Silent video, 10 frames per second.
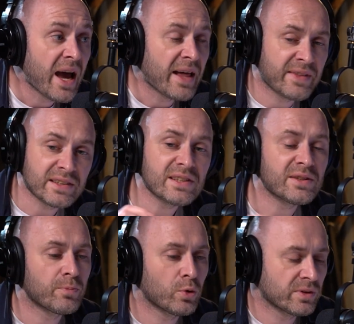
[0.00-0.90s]
And this is
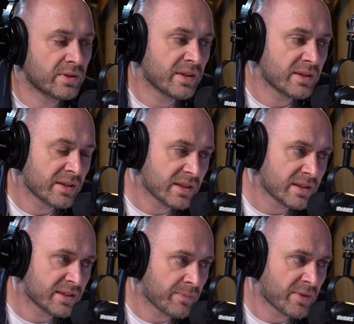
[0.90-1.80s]
important. This
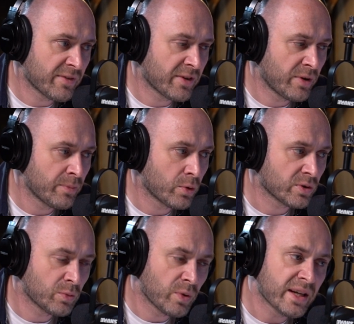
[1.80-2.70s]
is something very
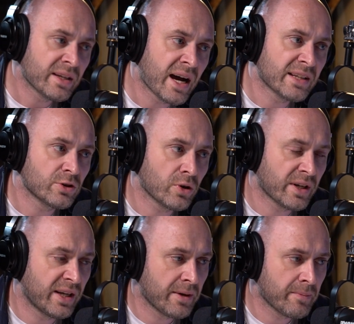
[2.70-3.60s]
important. We are not
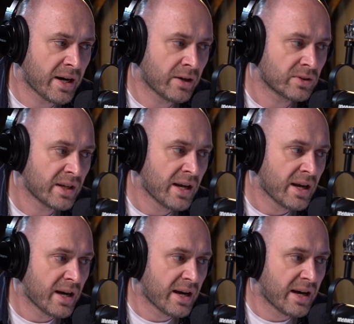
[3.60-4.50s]
talking about
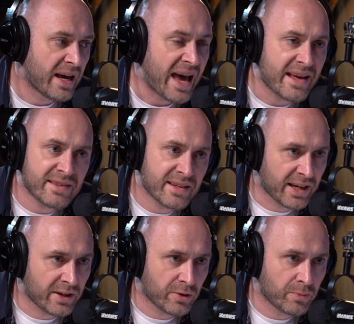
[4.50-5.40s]

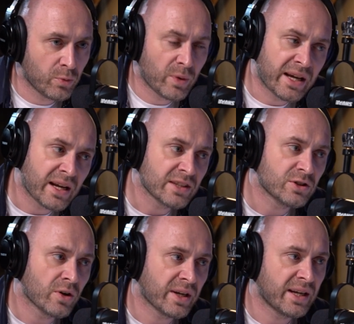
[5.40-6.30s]
ethnic group. We are not
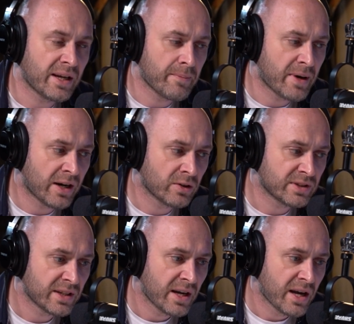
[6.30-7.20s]
talking
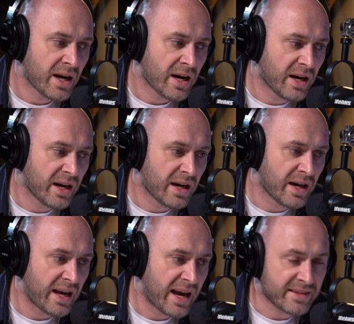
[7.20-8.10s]
about
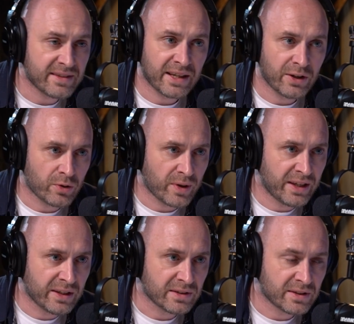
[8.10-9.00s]
ethnic
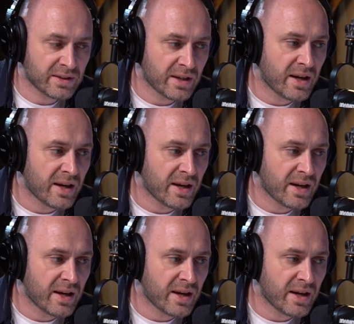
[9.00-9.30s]
Ukrainians.